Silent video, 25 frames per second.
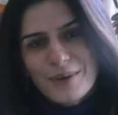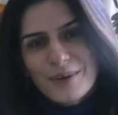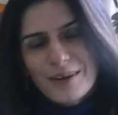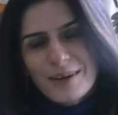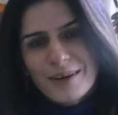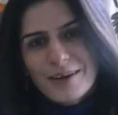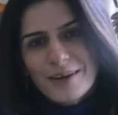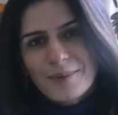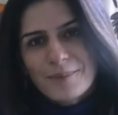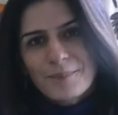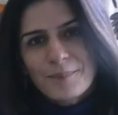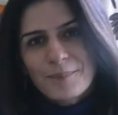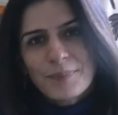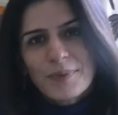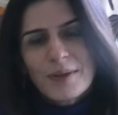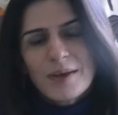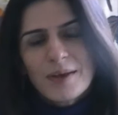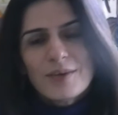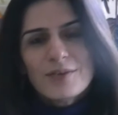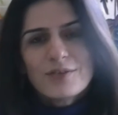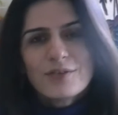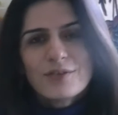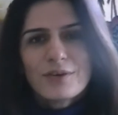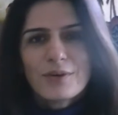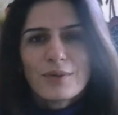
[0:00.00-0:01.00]
really.
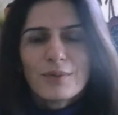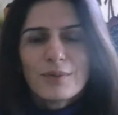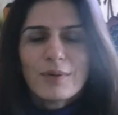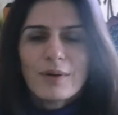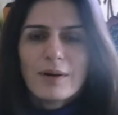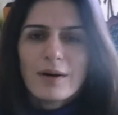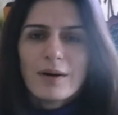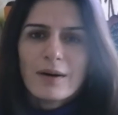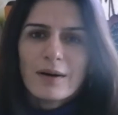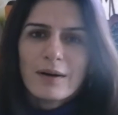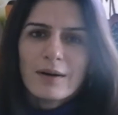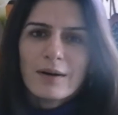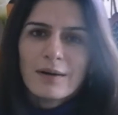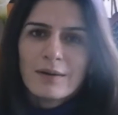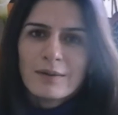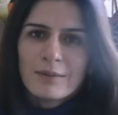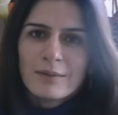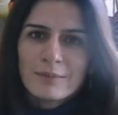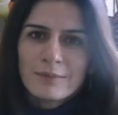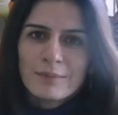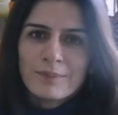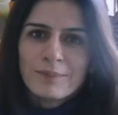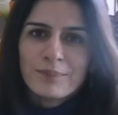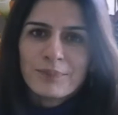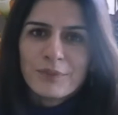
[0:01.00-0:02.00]
So
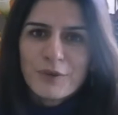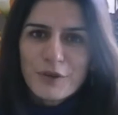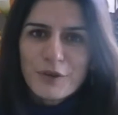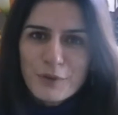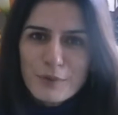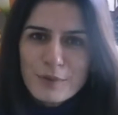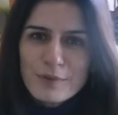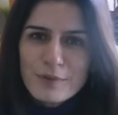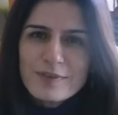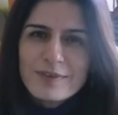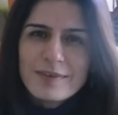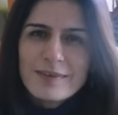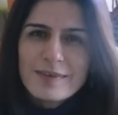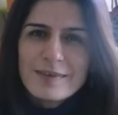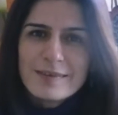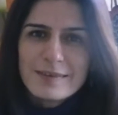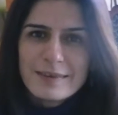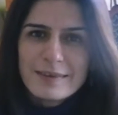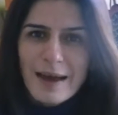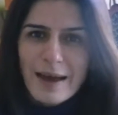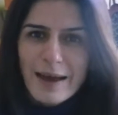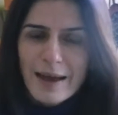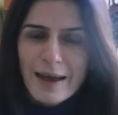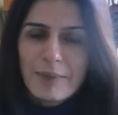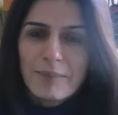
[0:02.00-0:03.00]
use this
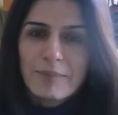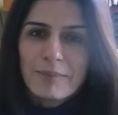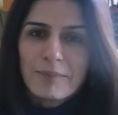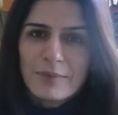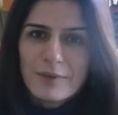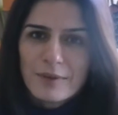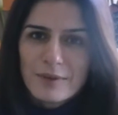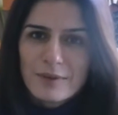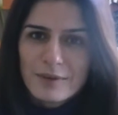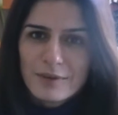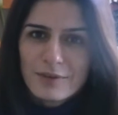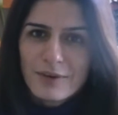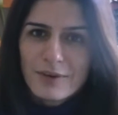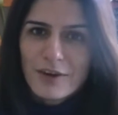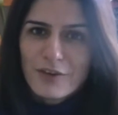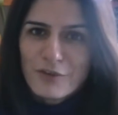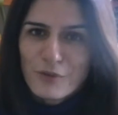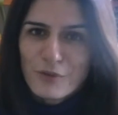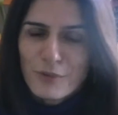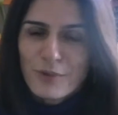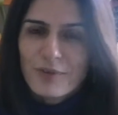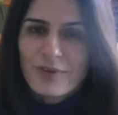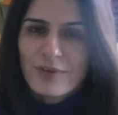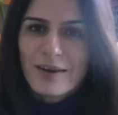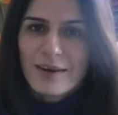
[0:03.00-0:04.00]
time, the
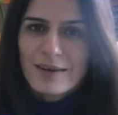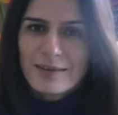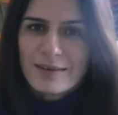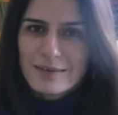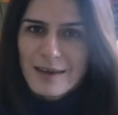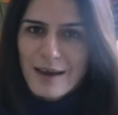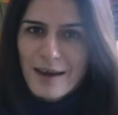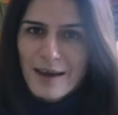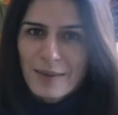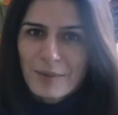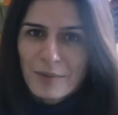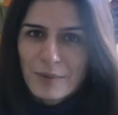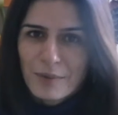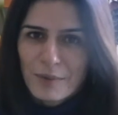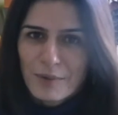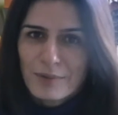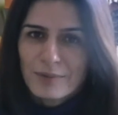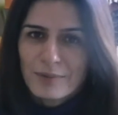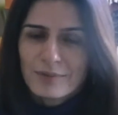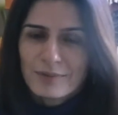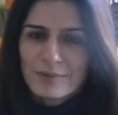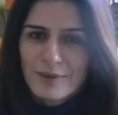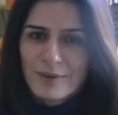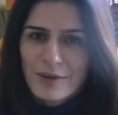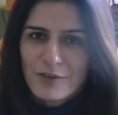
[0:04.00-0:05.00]
retrograde time. You know,
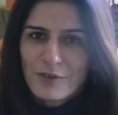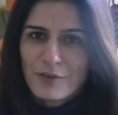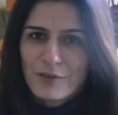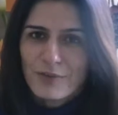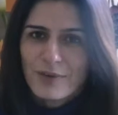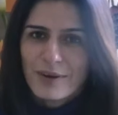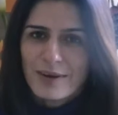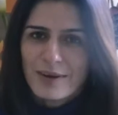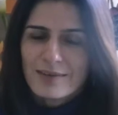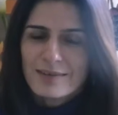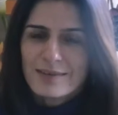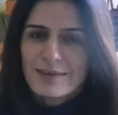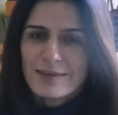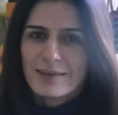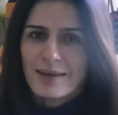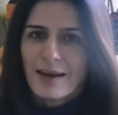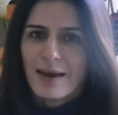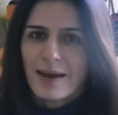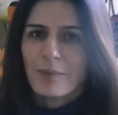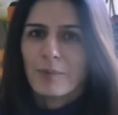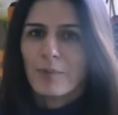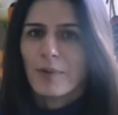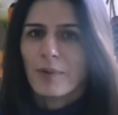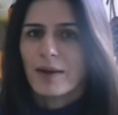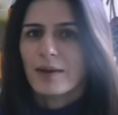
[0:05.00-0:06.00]
retrograde is a
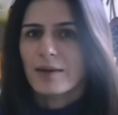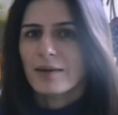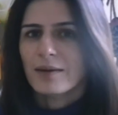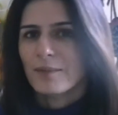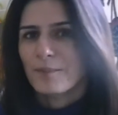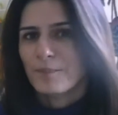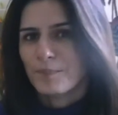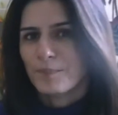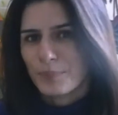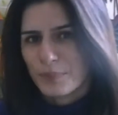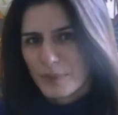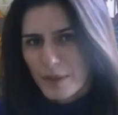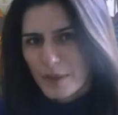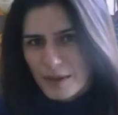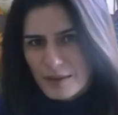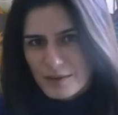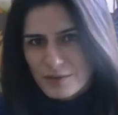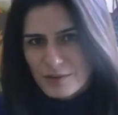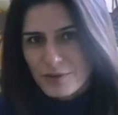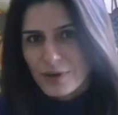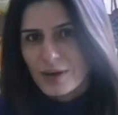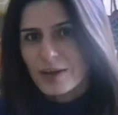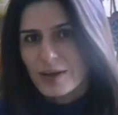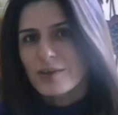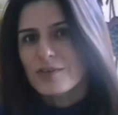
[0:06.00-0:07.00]
time when
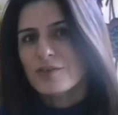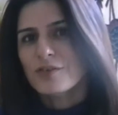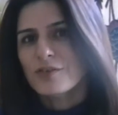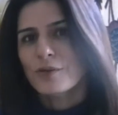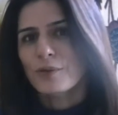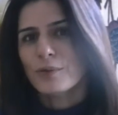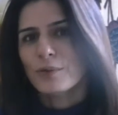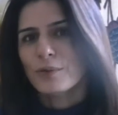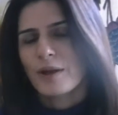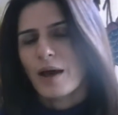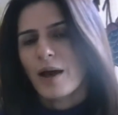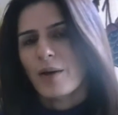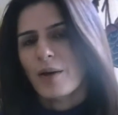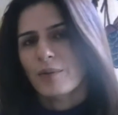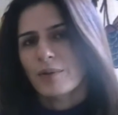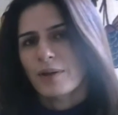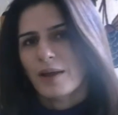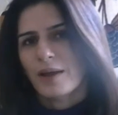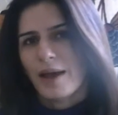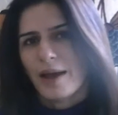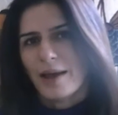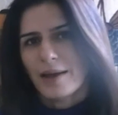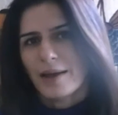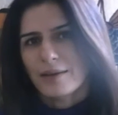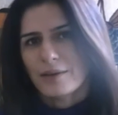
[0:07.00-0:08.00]
things really slow down,
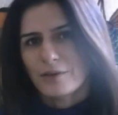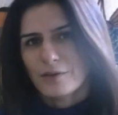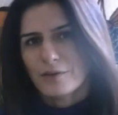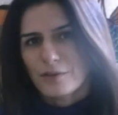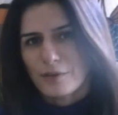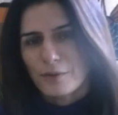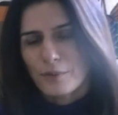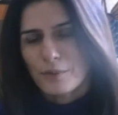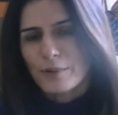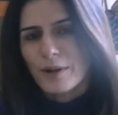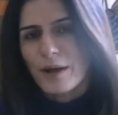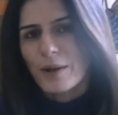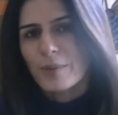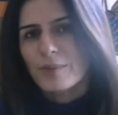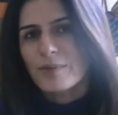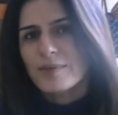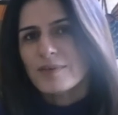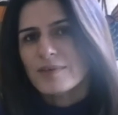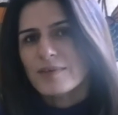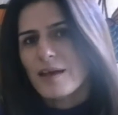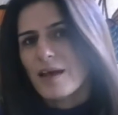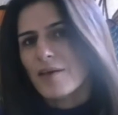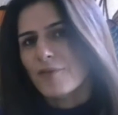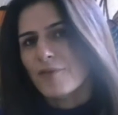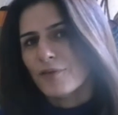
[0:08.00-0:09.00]
and the slowdown
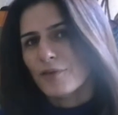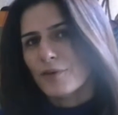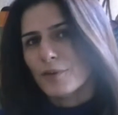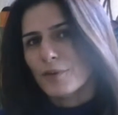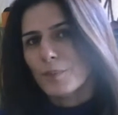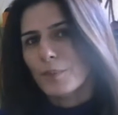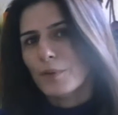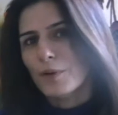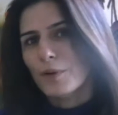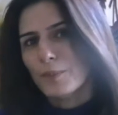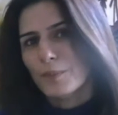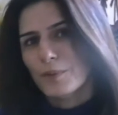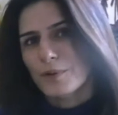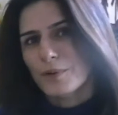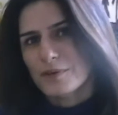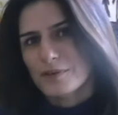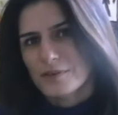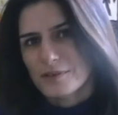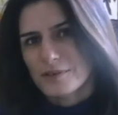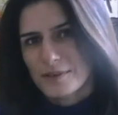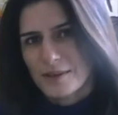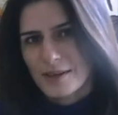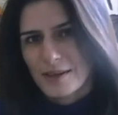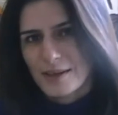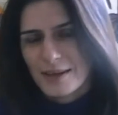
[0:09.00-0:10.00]
is there for a
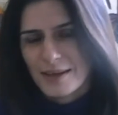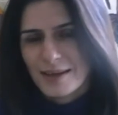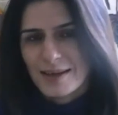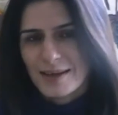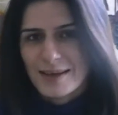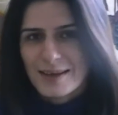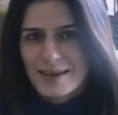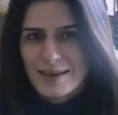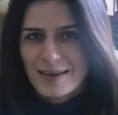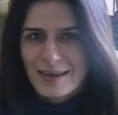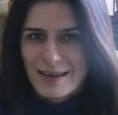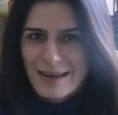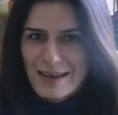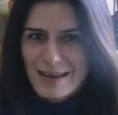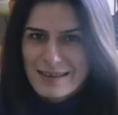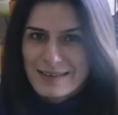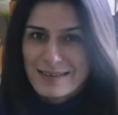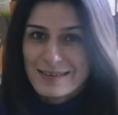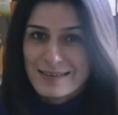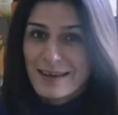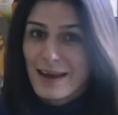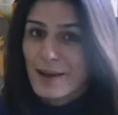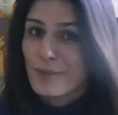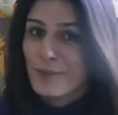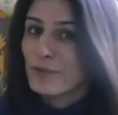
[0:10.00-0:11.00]
purpose. It's
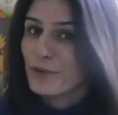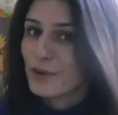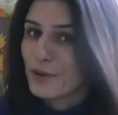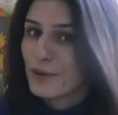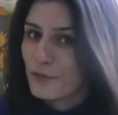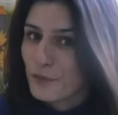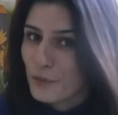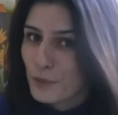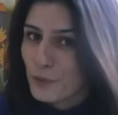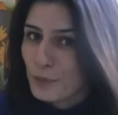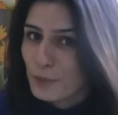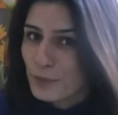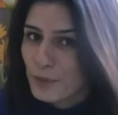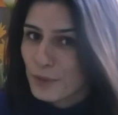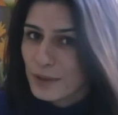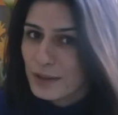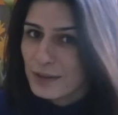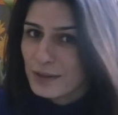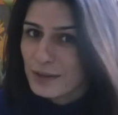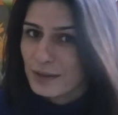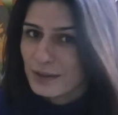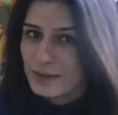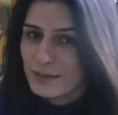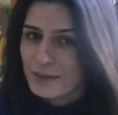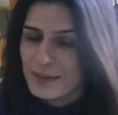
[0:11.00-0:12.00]
a time to give you a
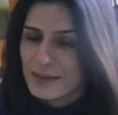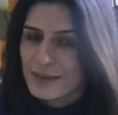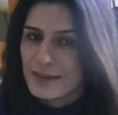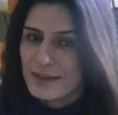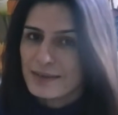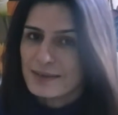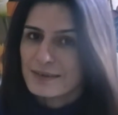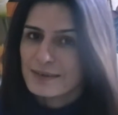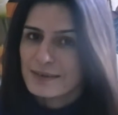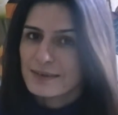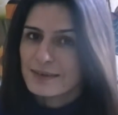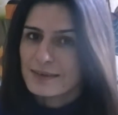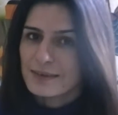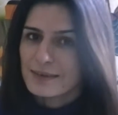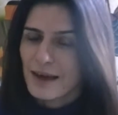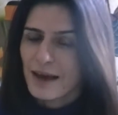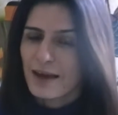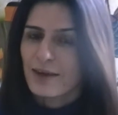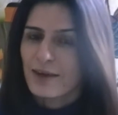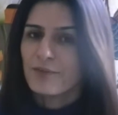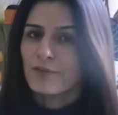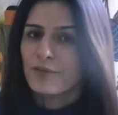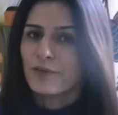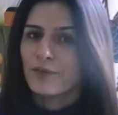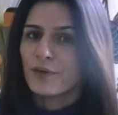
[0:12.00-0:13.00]
breather. It's a
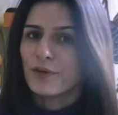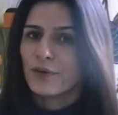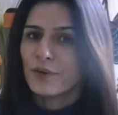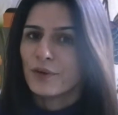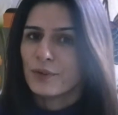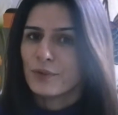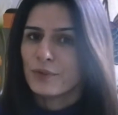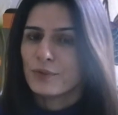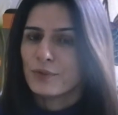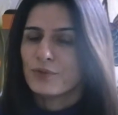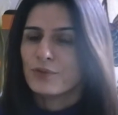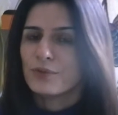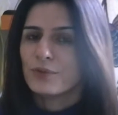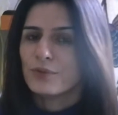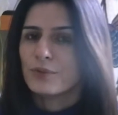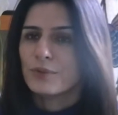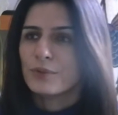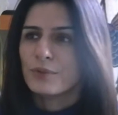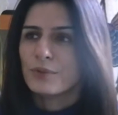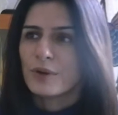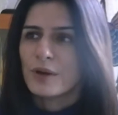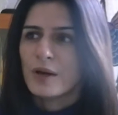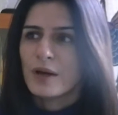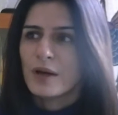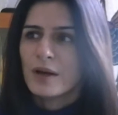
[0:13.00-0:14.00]
time for you
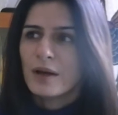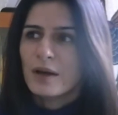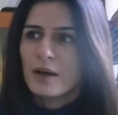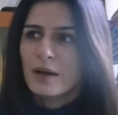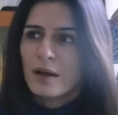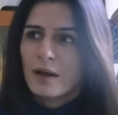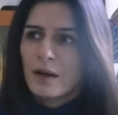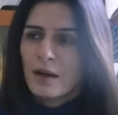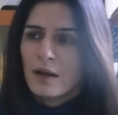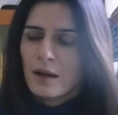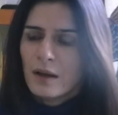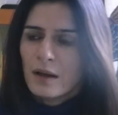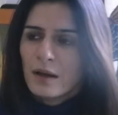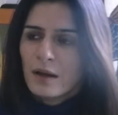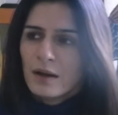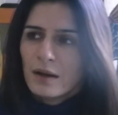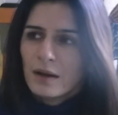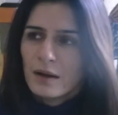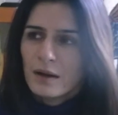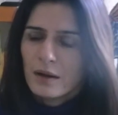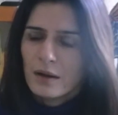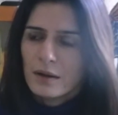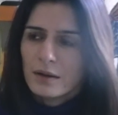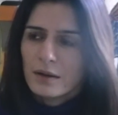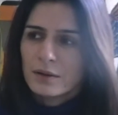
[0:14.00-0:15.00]
to
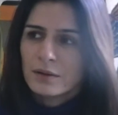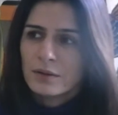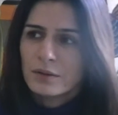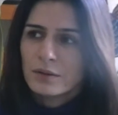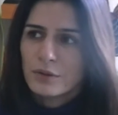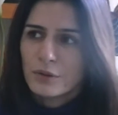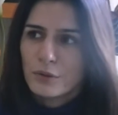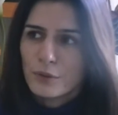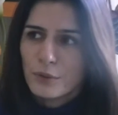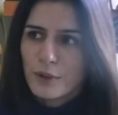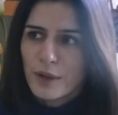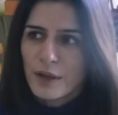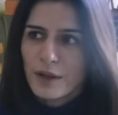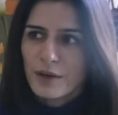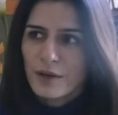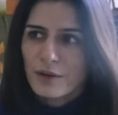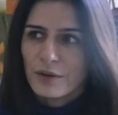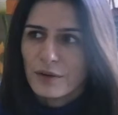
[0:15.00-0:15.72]
look